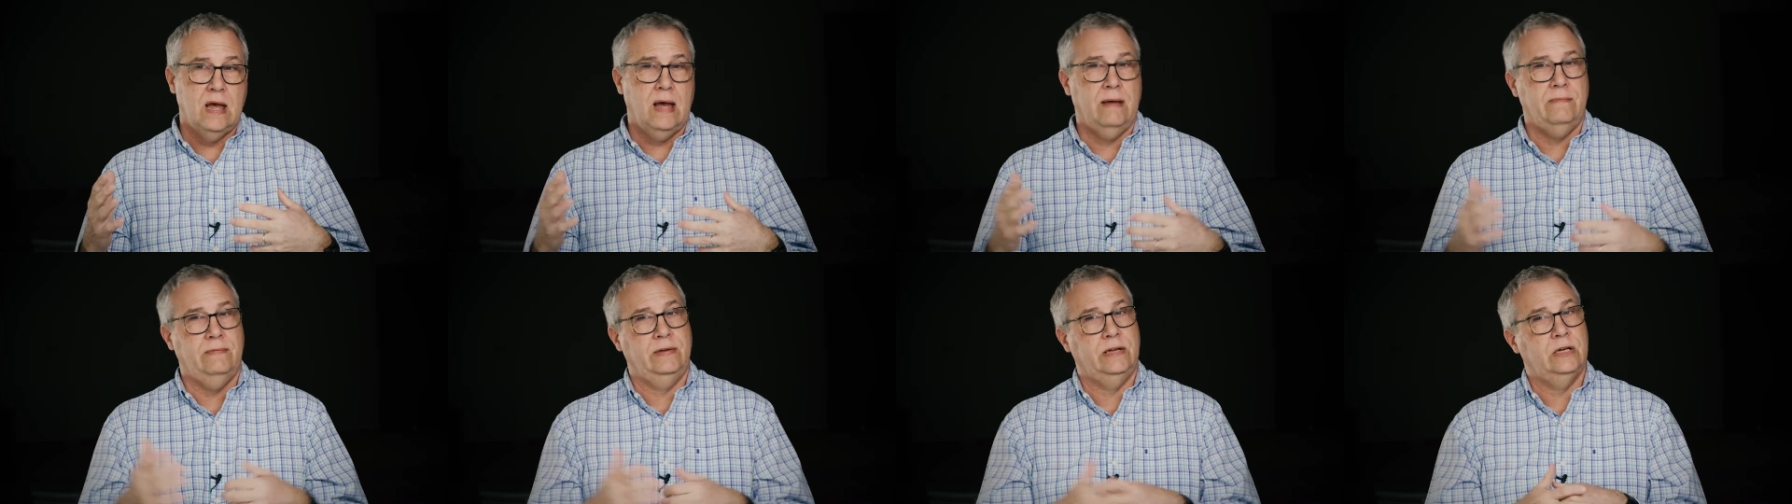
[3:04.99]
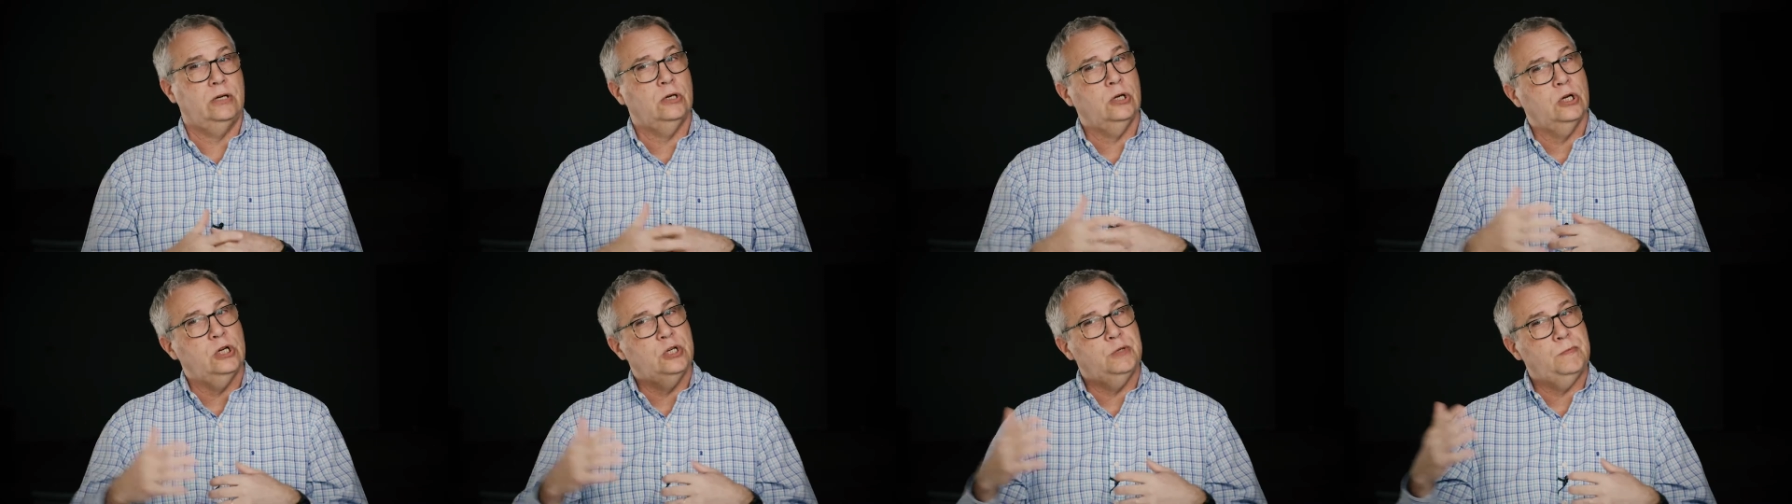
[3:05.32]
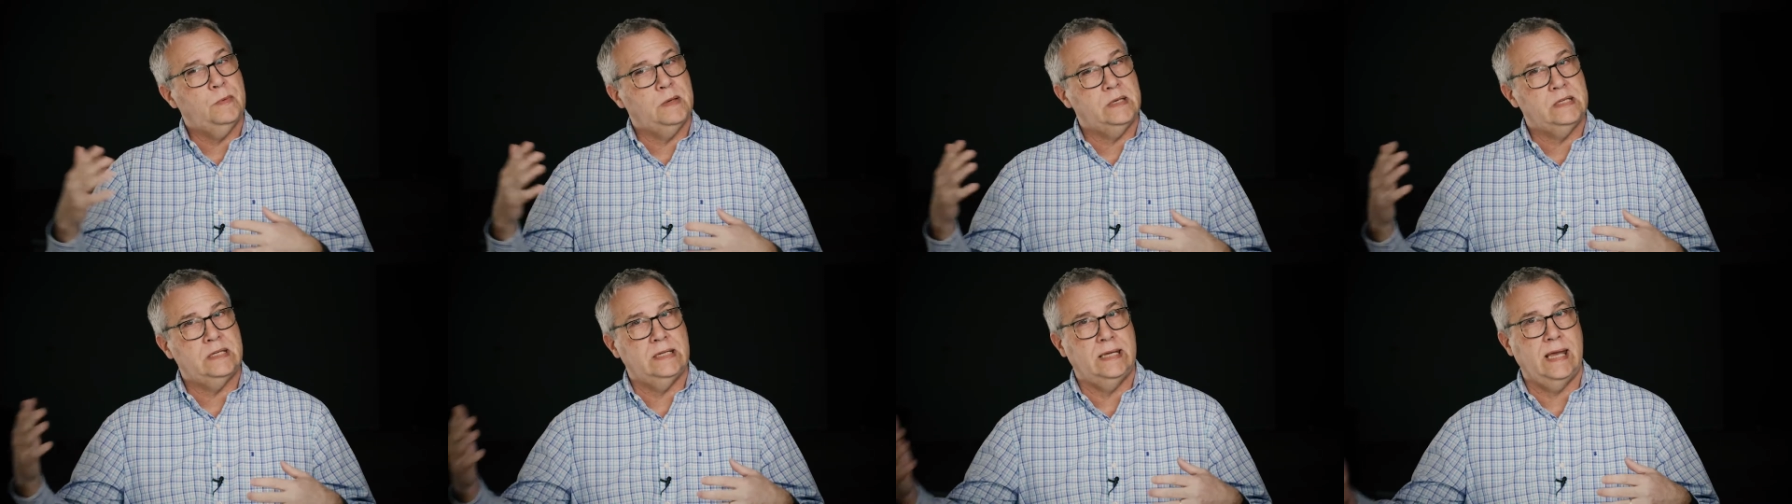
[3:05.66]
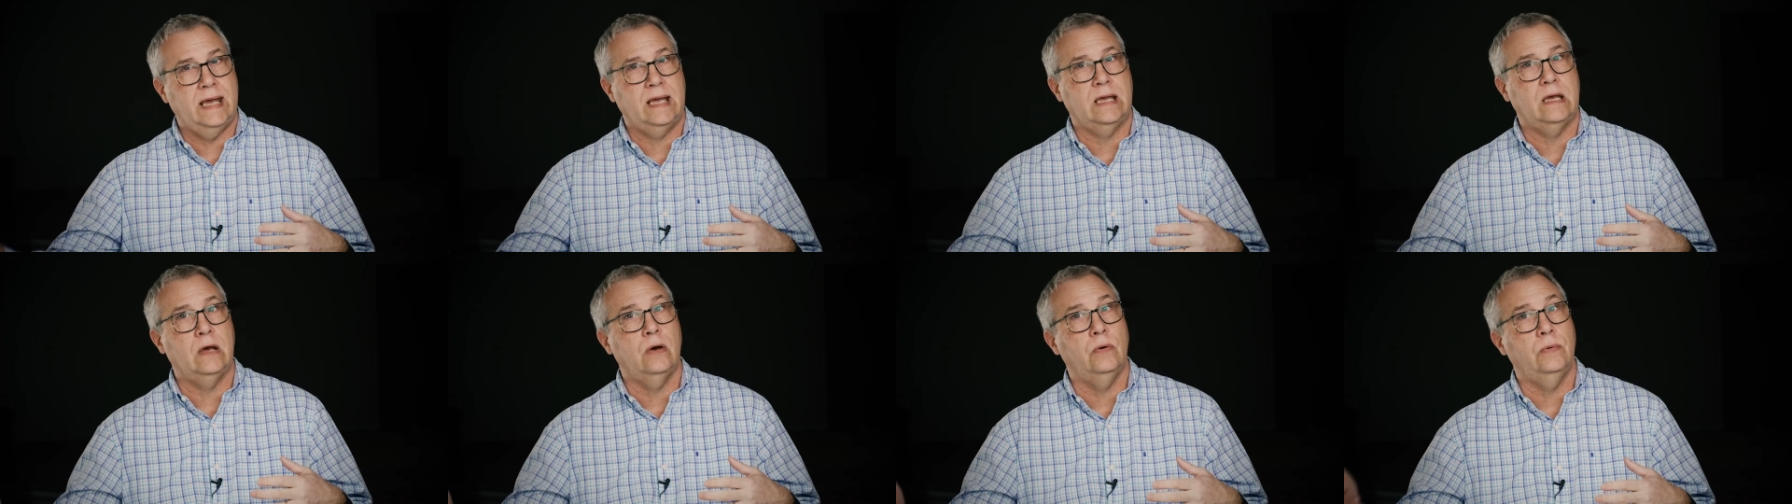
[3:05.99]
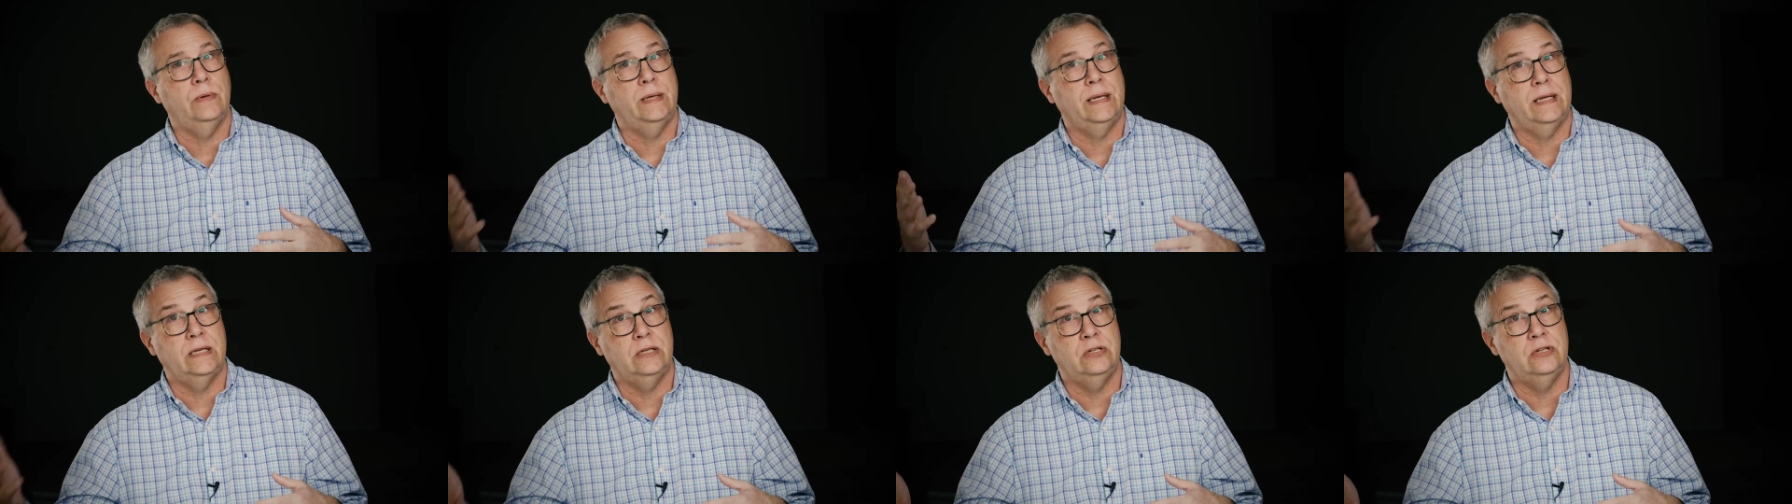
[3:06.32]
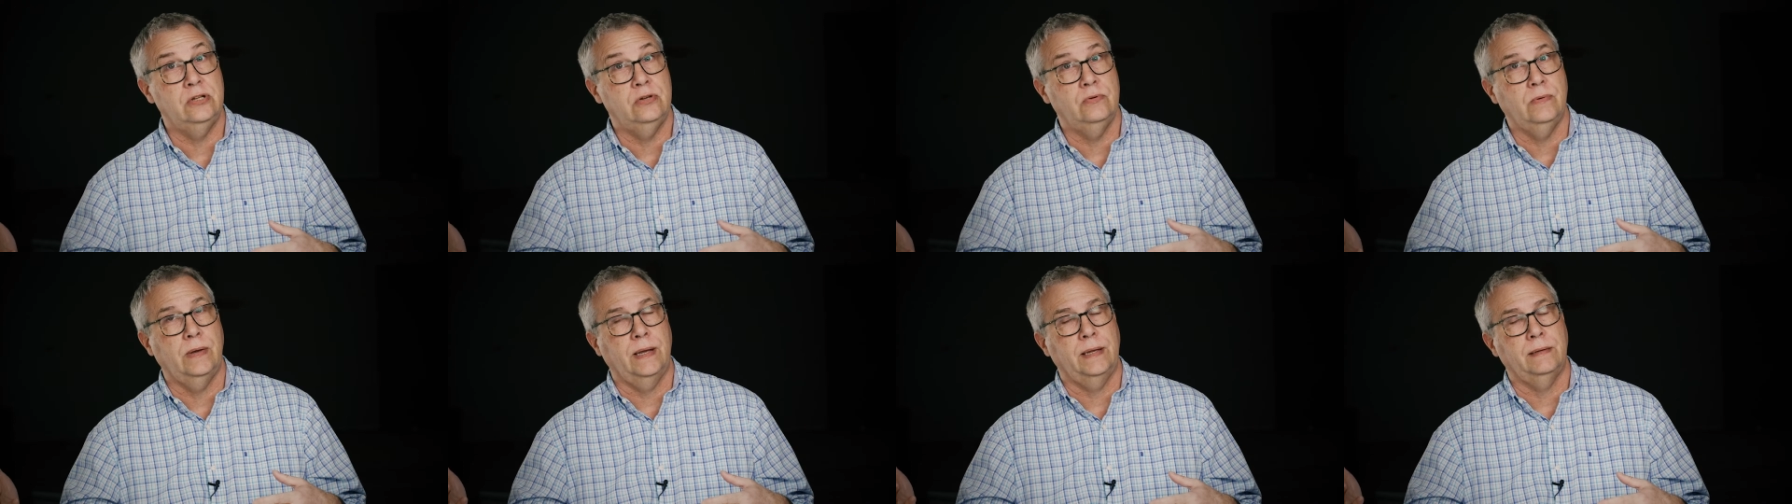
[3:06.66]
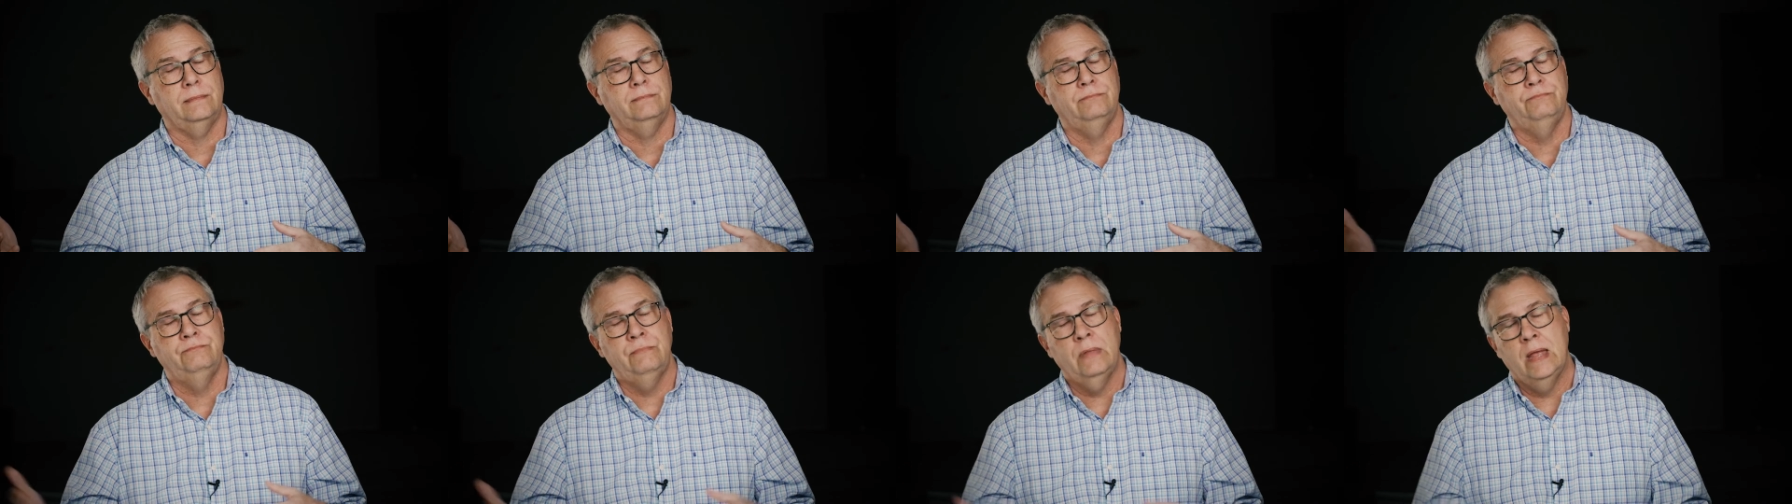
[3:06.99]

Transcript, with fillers: of encouragement to get going and doing.